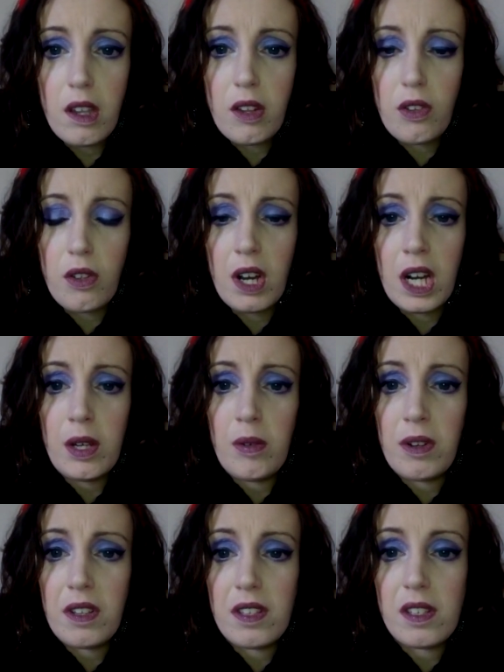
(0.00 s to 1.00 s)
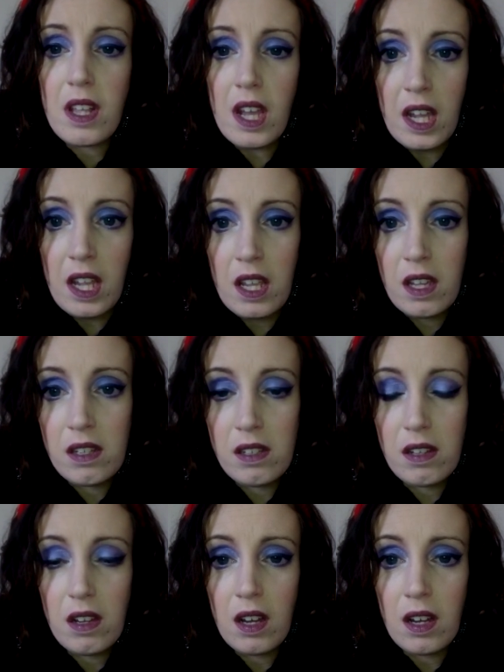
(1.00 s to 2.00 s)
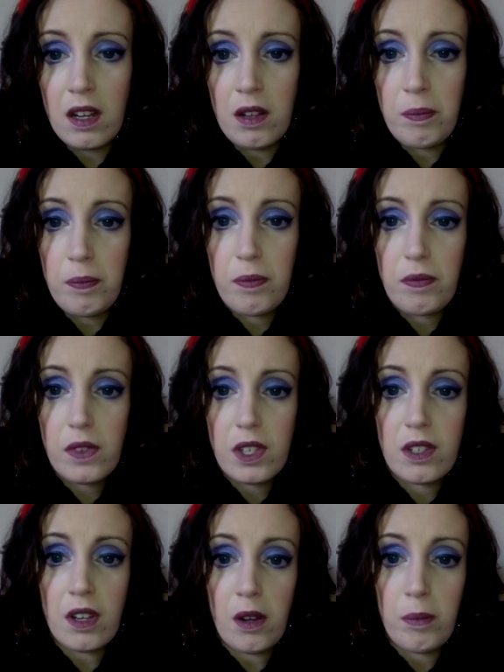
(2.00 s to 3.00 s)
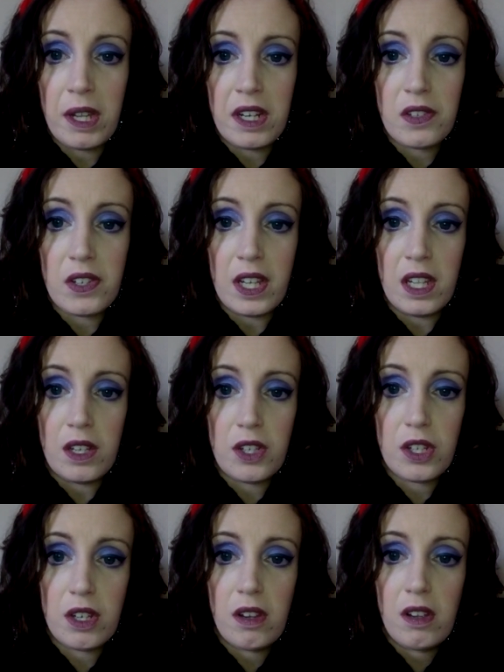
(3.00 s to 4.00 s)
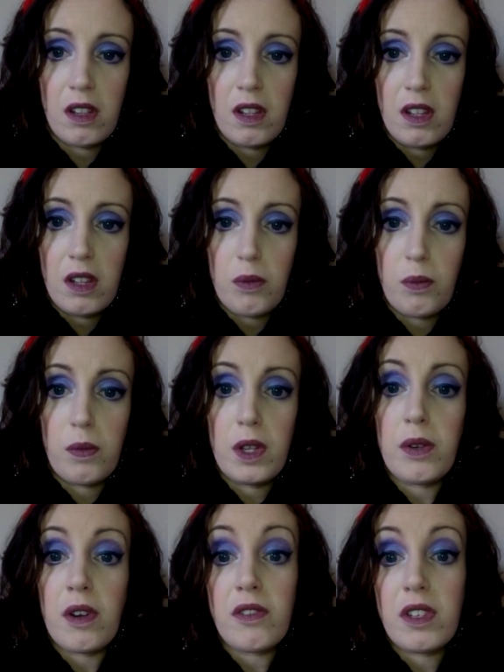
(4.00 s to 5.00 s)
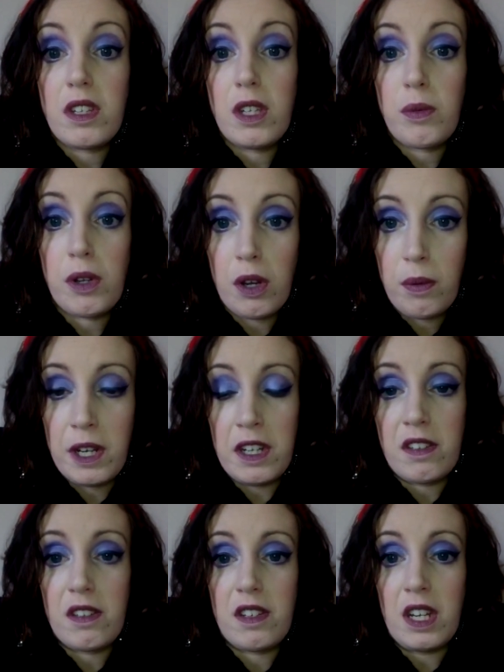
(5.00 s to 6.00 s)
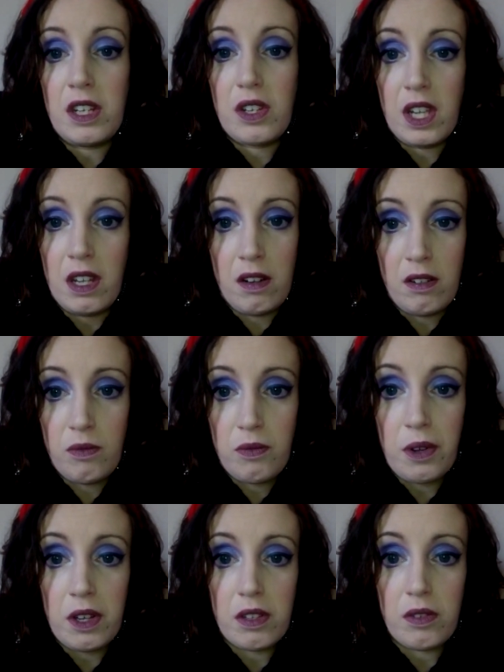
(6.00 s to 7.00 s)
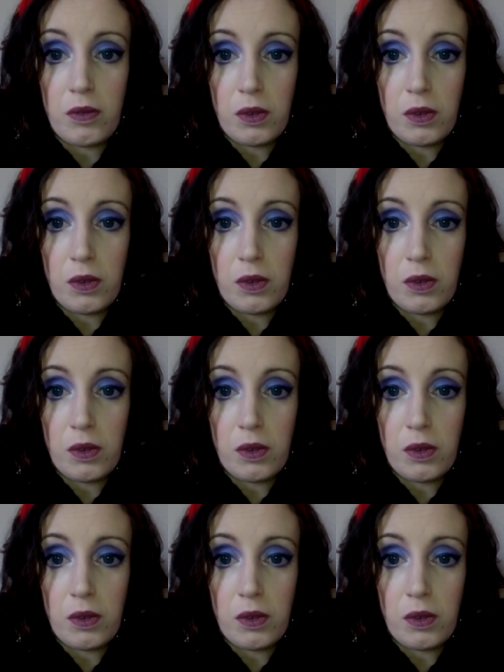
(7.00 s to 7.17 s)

So I would say to start being a stage, you would go in as a stage kitten first of